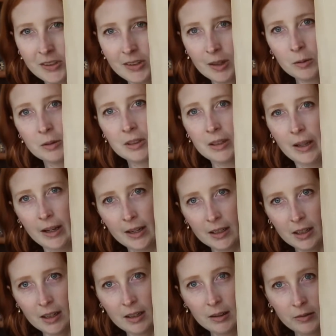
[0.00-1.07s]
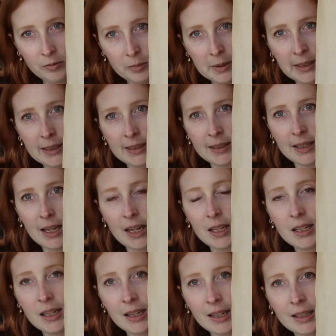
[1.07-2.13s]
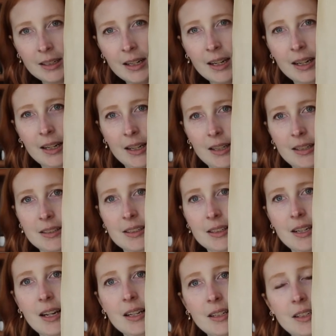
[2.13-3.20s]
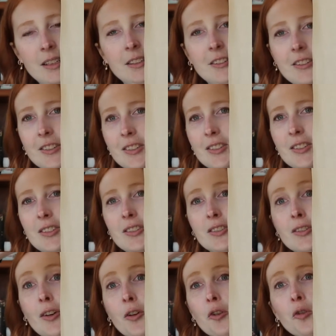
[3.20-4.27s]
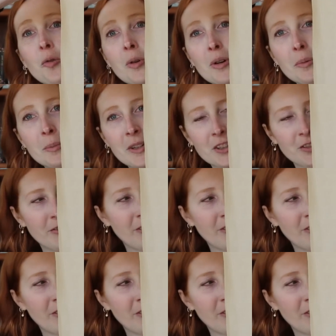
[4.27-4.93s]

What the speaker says: as I would like. I have been kitting and cutting so much